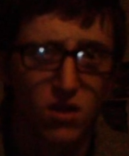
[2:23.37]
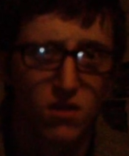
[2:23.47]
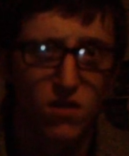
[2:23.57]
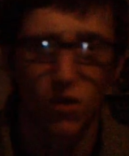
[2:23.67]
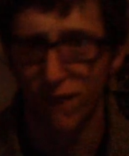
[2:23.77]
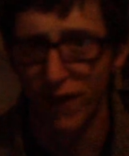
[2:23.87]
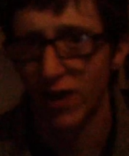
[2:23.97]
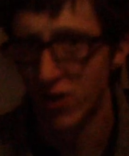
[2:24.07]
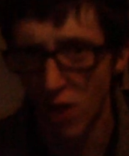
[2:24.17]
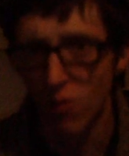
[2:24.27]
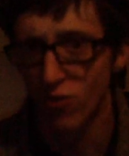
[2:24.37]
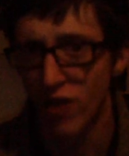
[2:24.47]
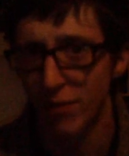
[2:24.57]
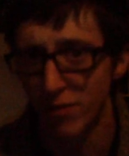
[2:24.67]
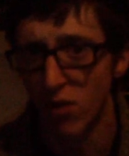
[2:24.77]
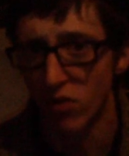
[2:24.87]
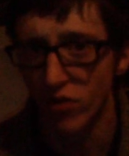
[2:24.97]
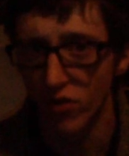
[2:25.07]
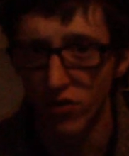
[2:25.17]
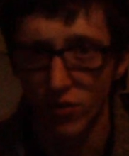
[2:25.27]
So I figured no more stabbing
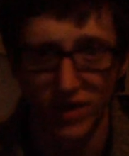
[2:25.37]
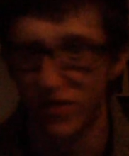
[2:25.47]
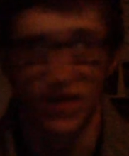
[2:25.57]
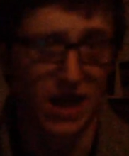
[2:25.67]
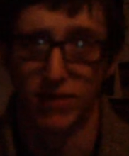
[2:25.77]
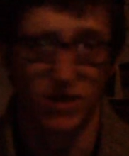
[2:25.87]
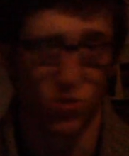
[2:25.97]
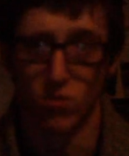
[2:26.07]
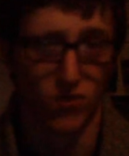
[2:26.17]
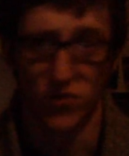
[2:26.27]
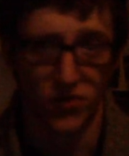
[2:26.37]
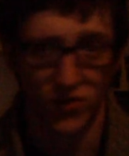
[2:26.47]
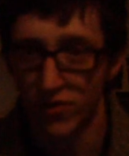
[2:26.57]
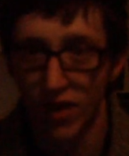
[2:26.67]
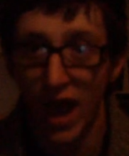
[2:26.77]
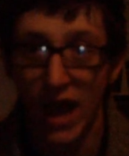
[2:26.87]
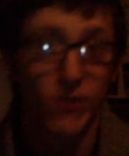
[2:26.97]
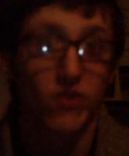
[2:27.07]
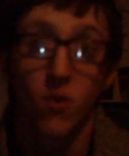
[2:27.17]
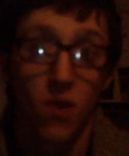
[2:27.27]
monsters, so I didn't stab any more monsters.
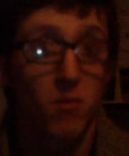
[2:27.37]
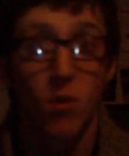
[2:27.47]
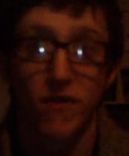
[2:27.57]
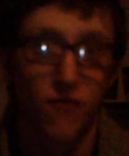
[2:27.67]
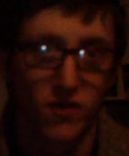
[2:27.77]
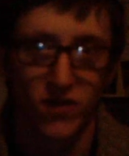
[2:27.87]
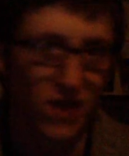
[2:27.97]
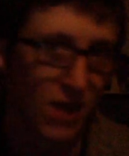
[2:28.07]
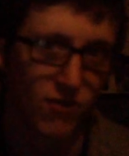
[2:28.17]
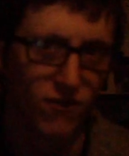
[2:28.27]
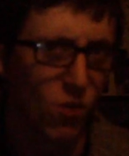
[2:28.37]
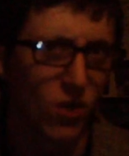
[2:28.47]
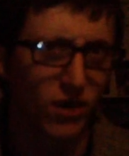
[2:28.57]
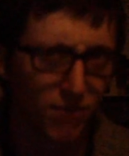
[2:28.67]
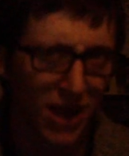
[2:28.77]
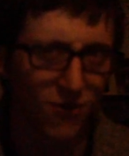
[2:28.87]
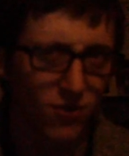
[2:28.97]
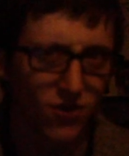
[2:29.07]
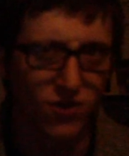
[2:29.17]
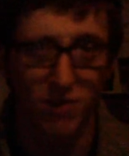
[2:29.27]
Anyway, so I worked my way through this labyrinth, walking
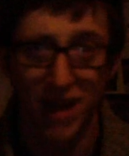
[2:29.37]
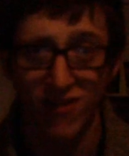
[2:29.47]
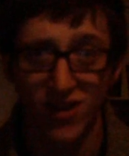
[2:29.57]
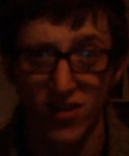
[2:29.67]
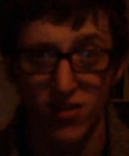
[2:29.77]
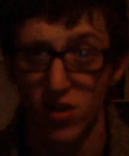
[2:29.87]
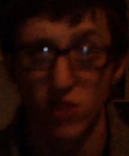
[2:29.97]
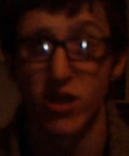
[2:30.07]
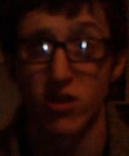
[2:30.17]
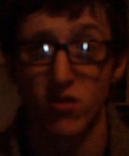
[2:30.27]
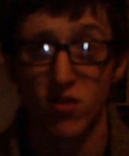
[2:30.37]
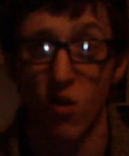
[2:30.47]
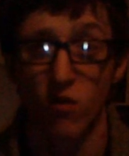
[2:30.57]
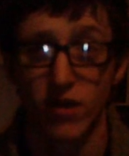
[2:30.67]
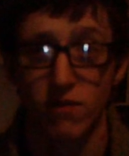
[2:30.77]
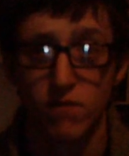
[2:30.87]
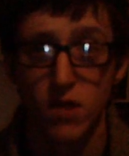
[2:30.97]
backwards, because apparently that's the only way you can solve it.